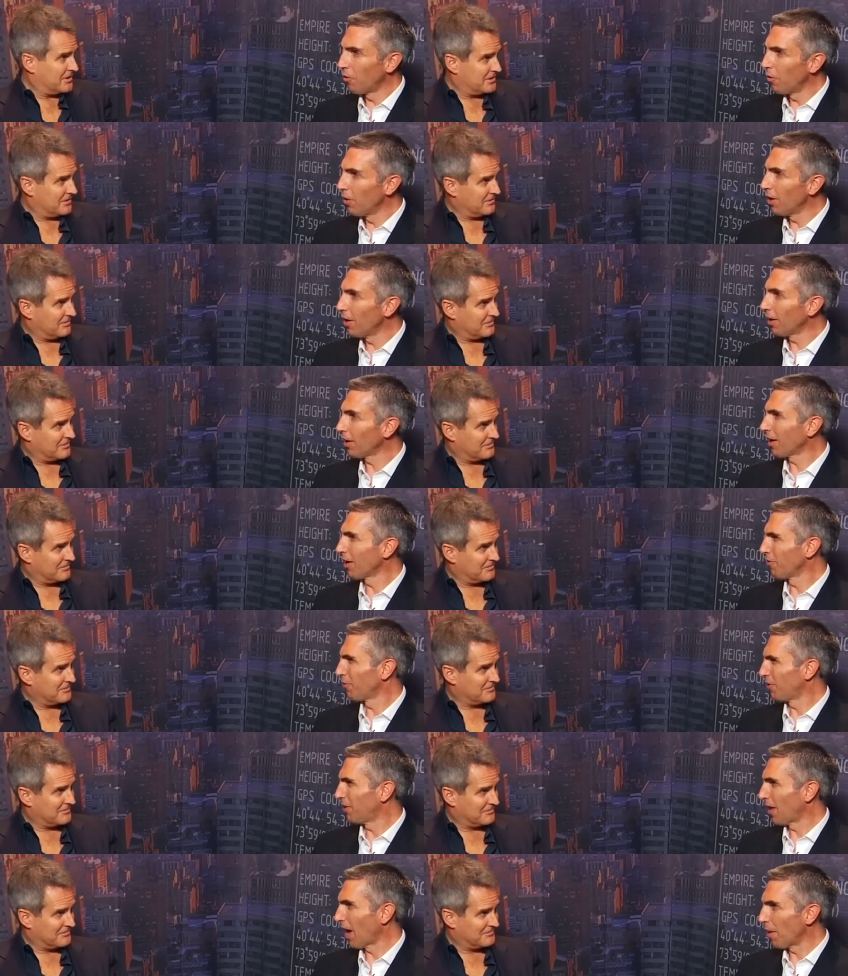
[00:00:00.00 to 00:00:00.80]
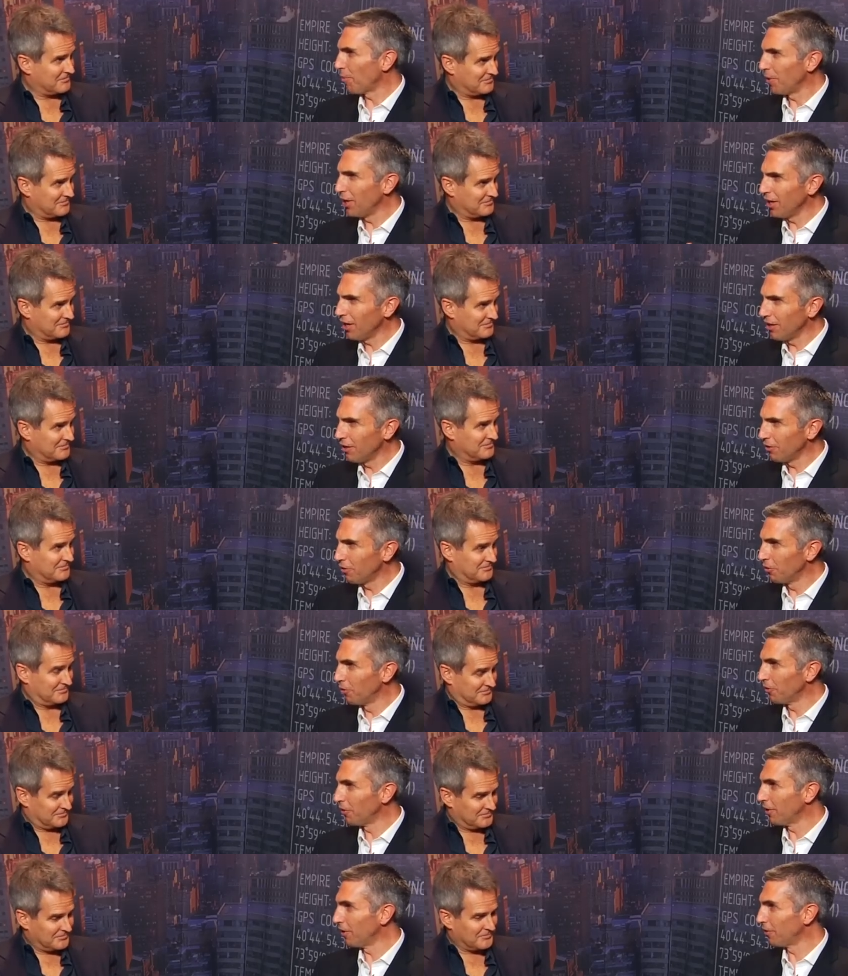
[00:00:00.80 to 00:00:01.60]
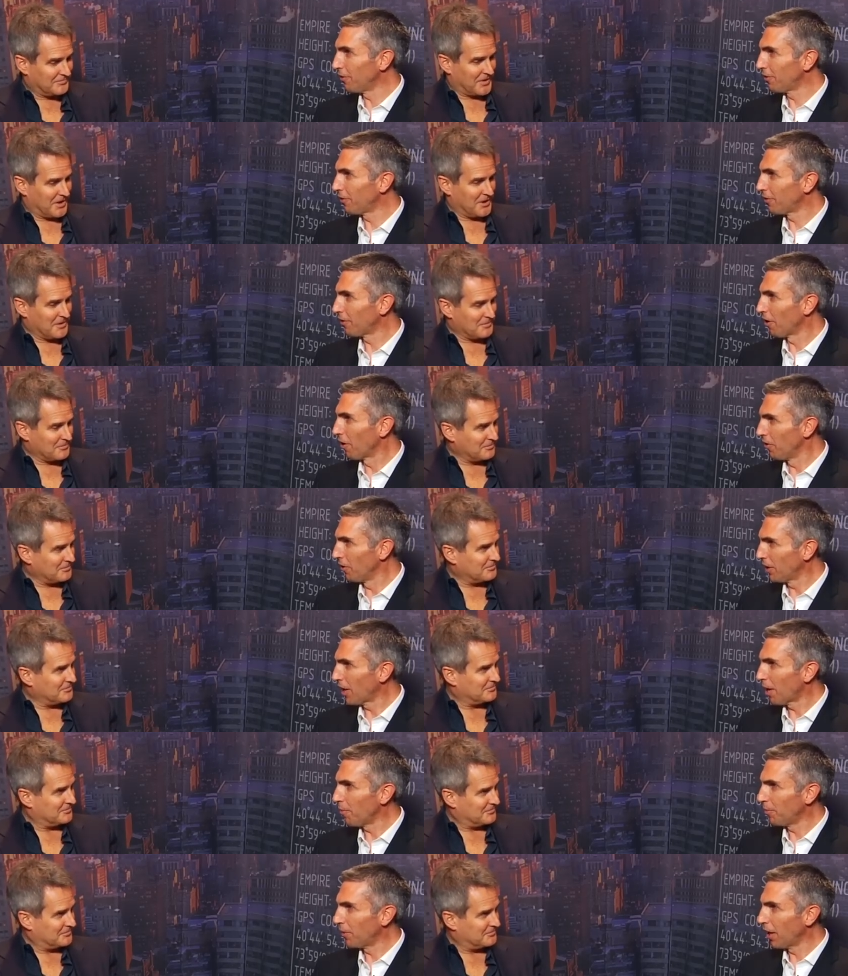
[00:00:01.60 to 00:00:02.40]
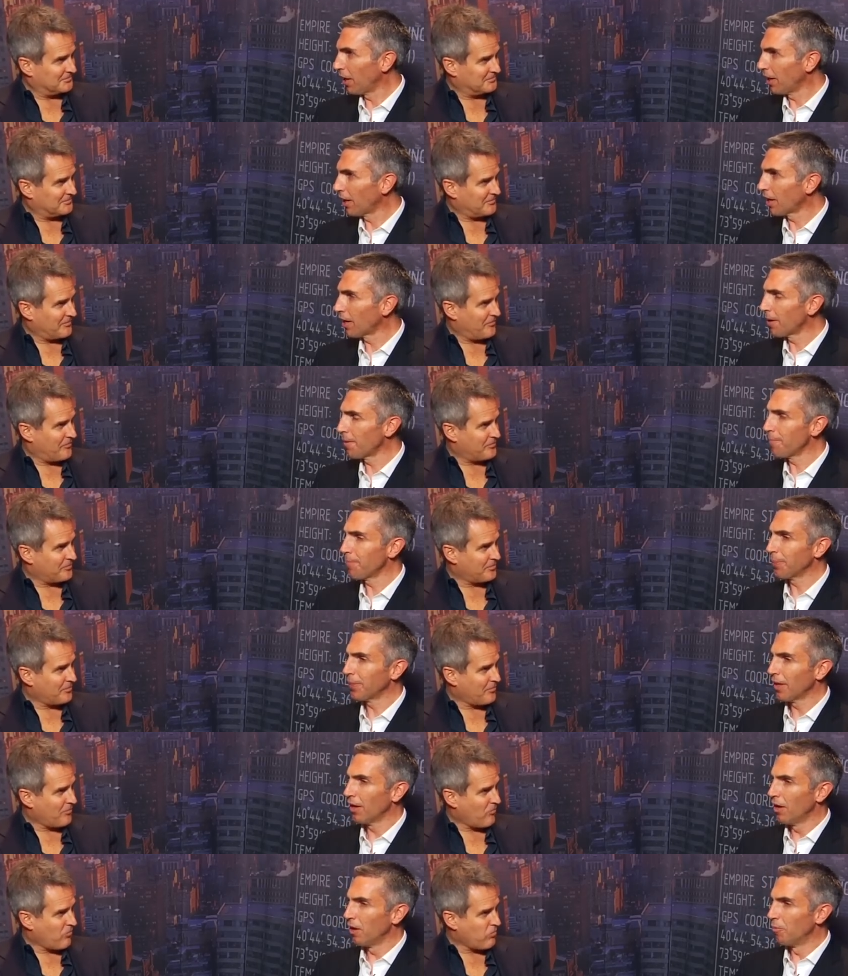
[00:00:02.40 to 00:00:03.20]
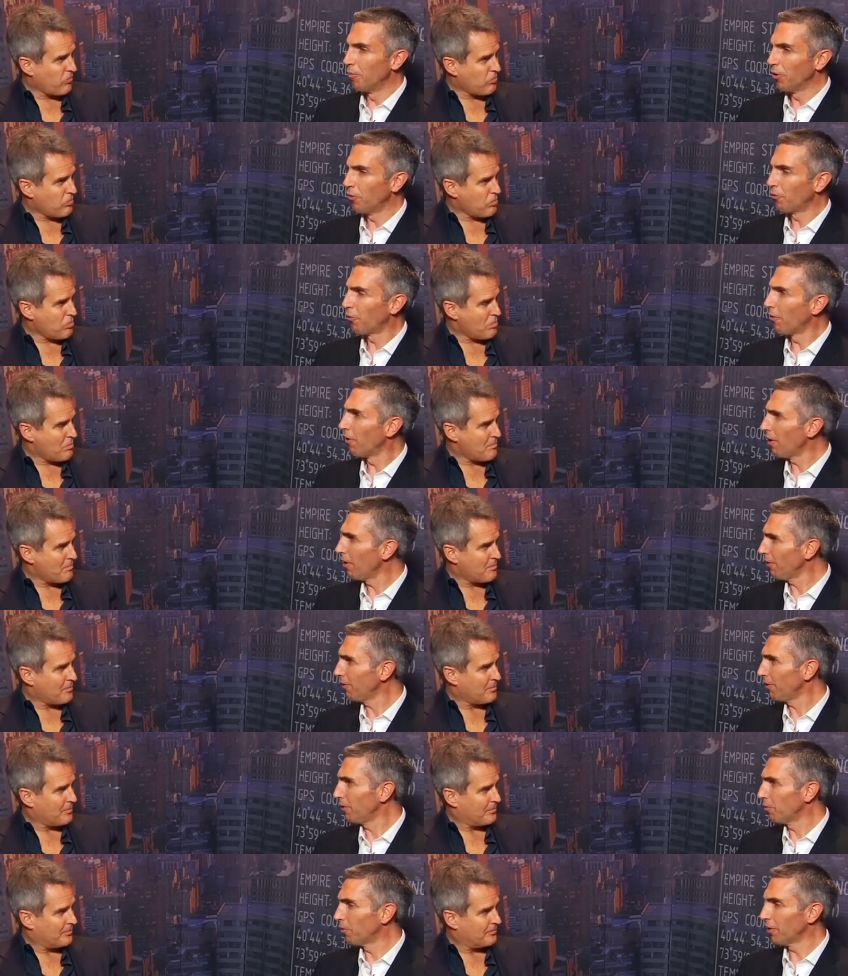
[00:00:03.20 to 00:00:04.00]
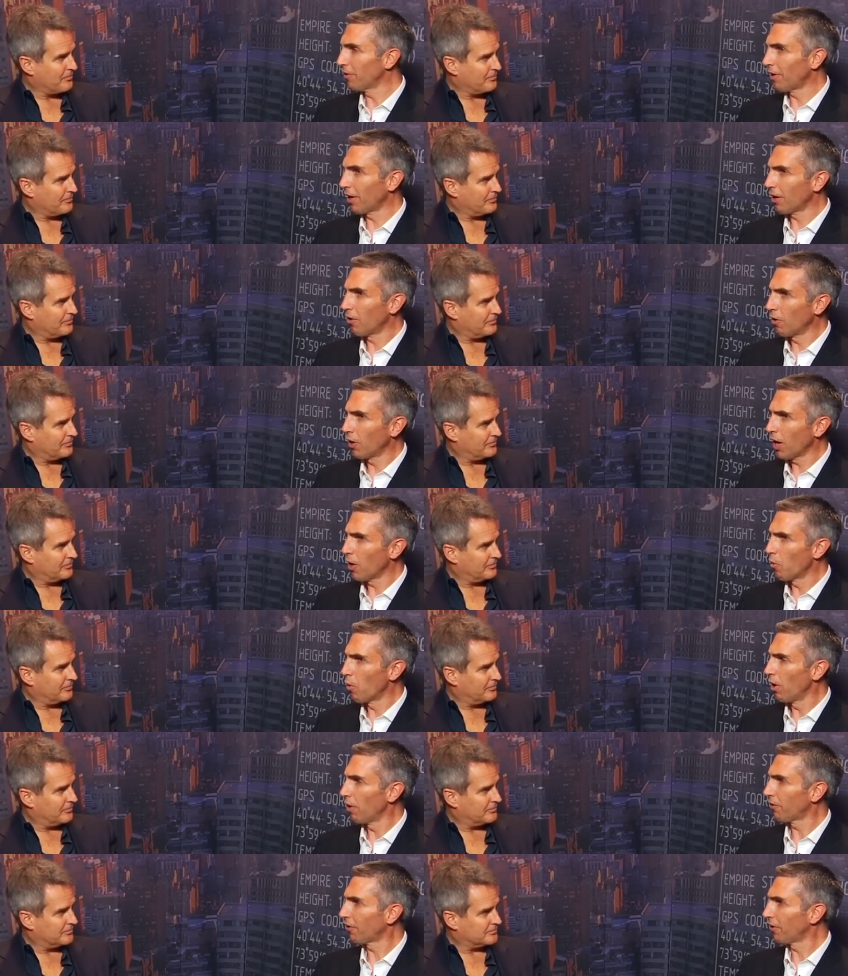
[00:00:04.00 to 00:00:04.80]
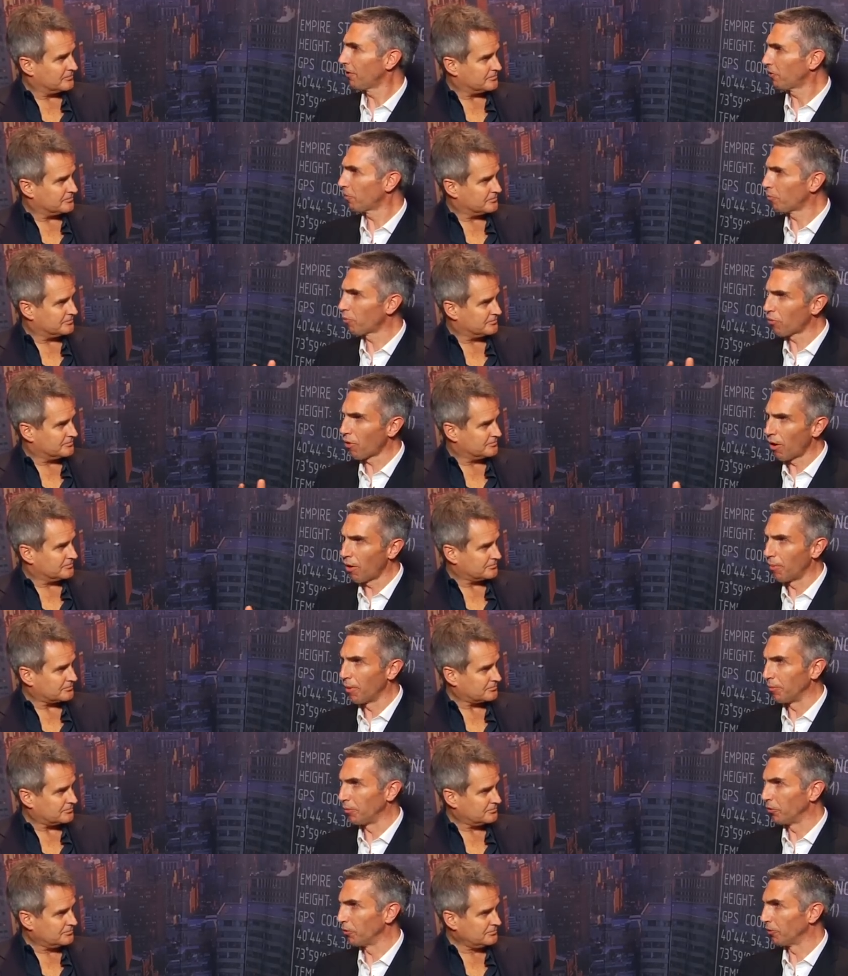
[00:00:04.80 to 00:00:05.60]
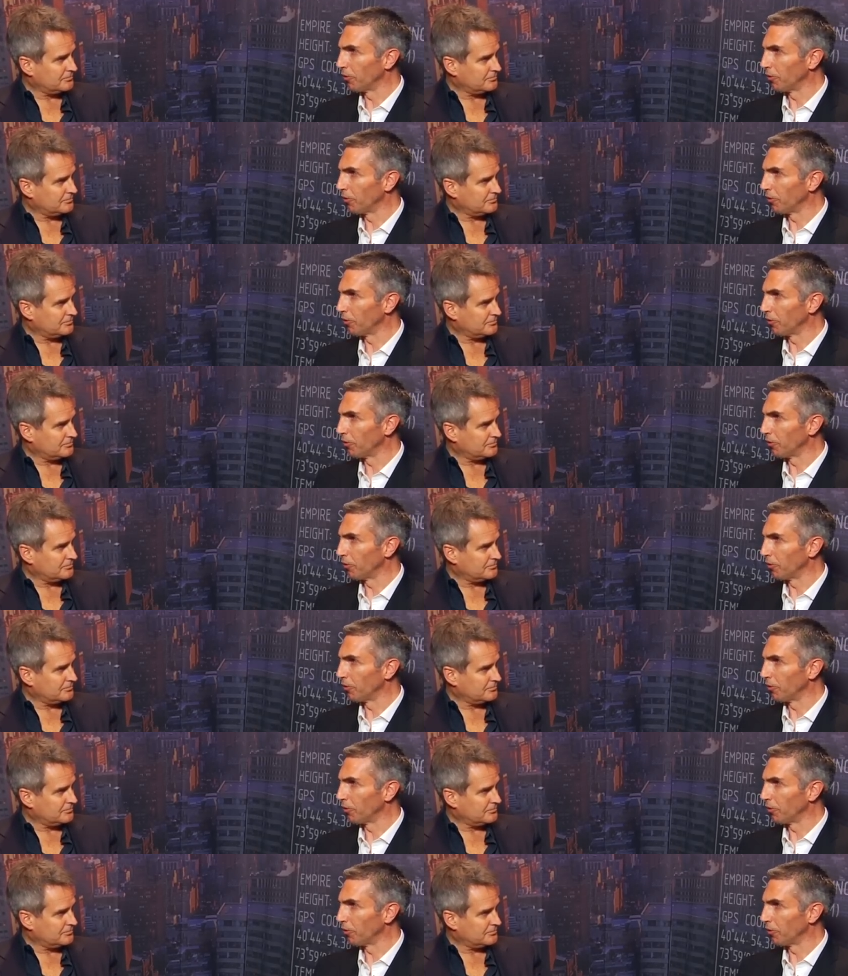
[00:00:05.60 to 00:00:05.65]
Speaker 1: were kind of tapping into this yep. untapped data. But for us, it was like, okay, well, there is a problem to